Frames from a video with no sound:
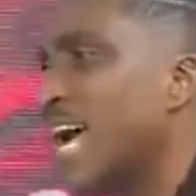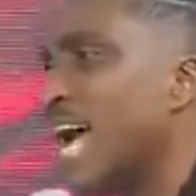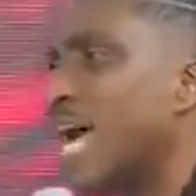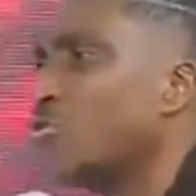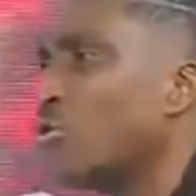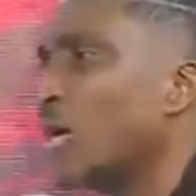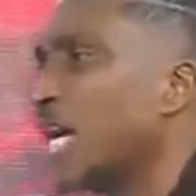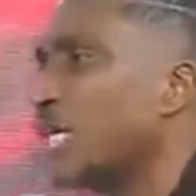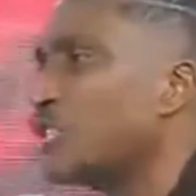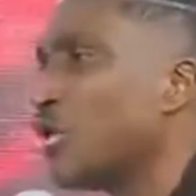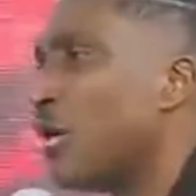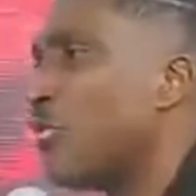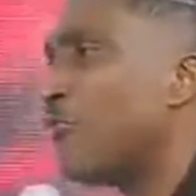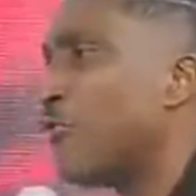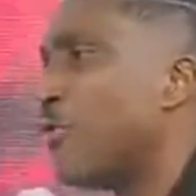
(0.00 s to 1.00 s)

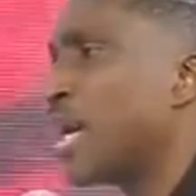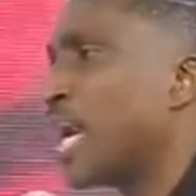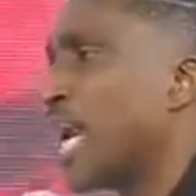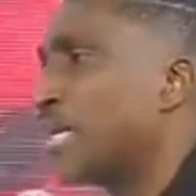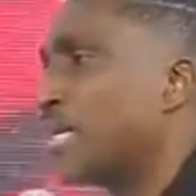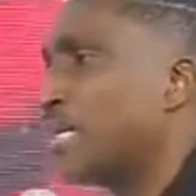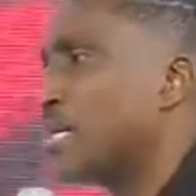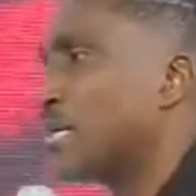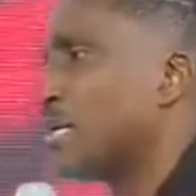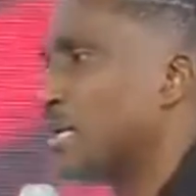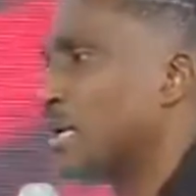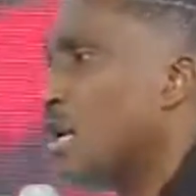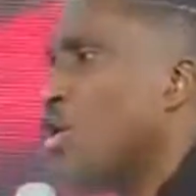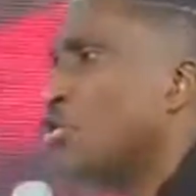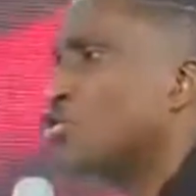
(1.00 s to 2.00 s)
education for learning.
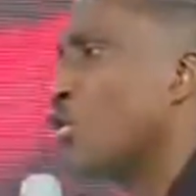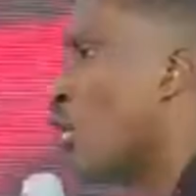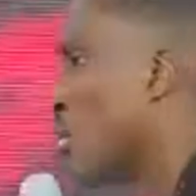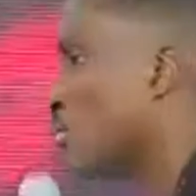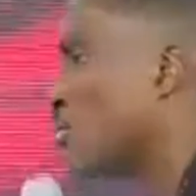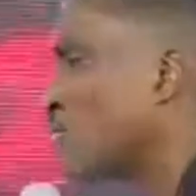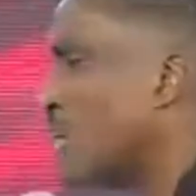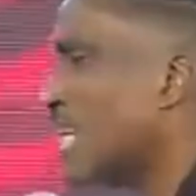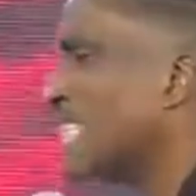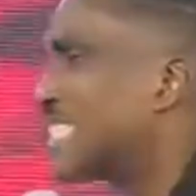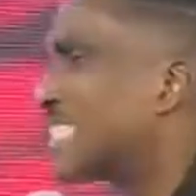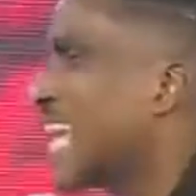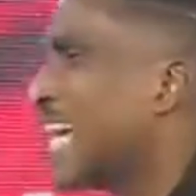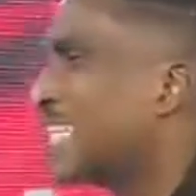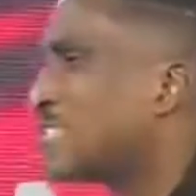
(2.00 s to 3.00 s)
Don't
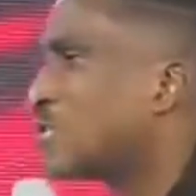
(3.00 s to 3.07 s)
mistake